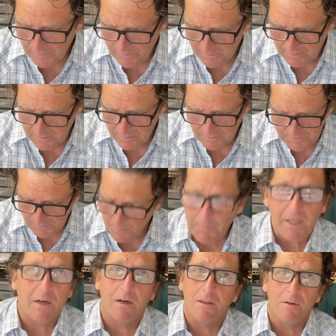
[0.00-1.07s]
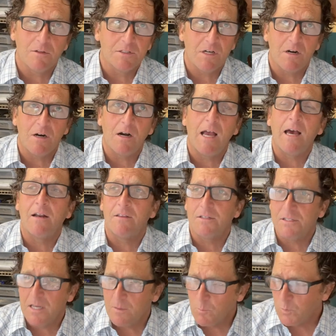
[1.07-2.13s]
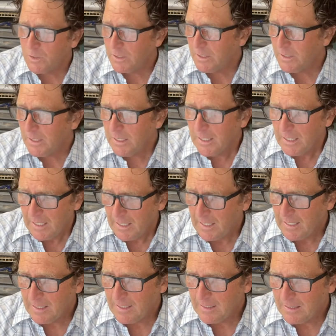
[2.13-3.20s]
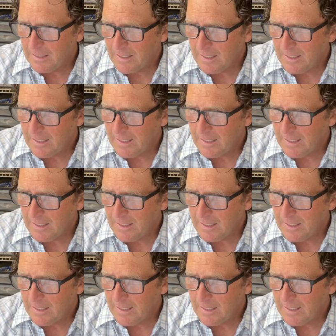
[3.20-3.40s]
And so I made another guitar out of the same wood, and